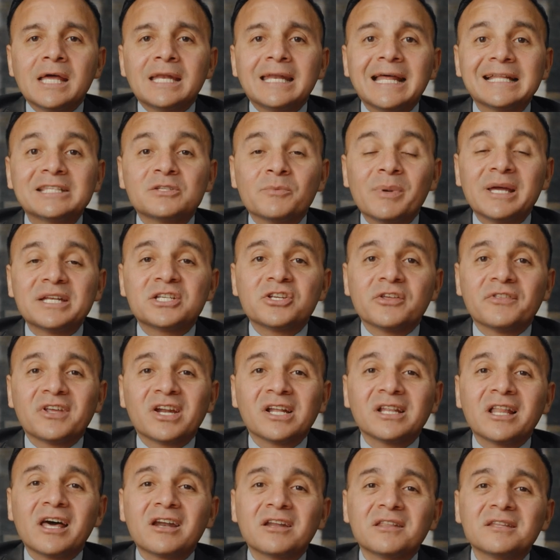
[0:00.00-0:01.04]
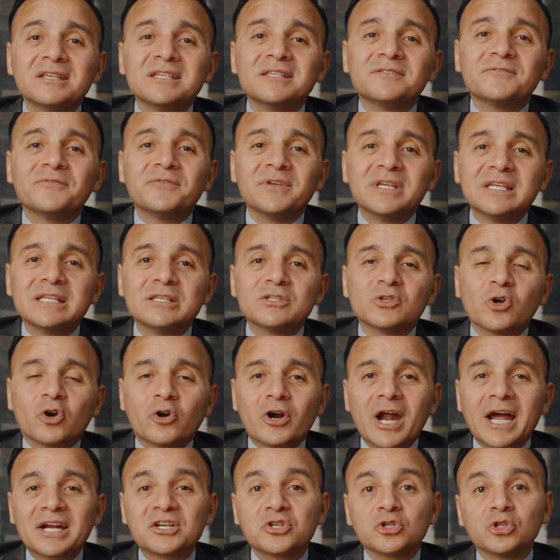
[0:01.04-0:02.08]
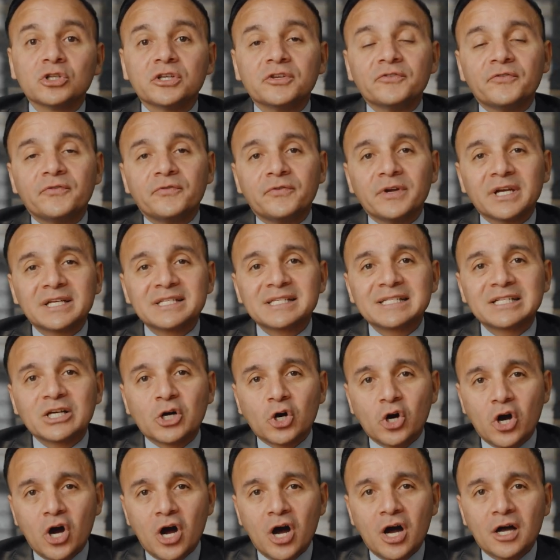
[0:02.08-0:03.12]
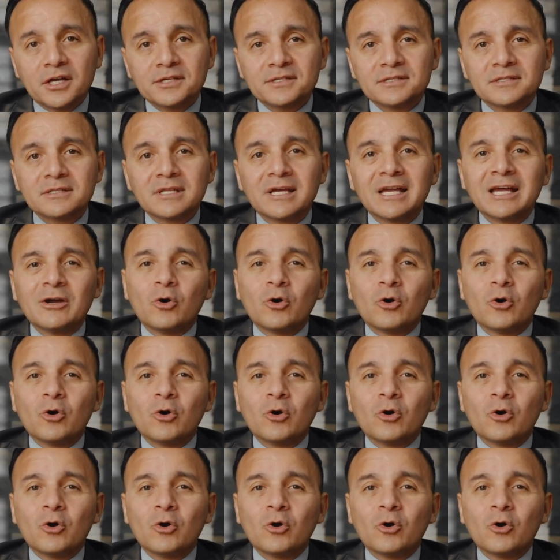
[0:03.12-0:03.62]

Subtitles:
Not to mention that a lot of these fees are actually fixed cost,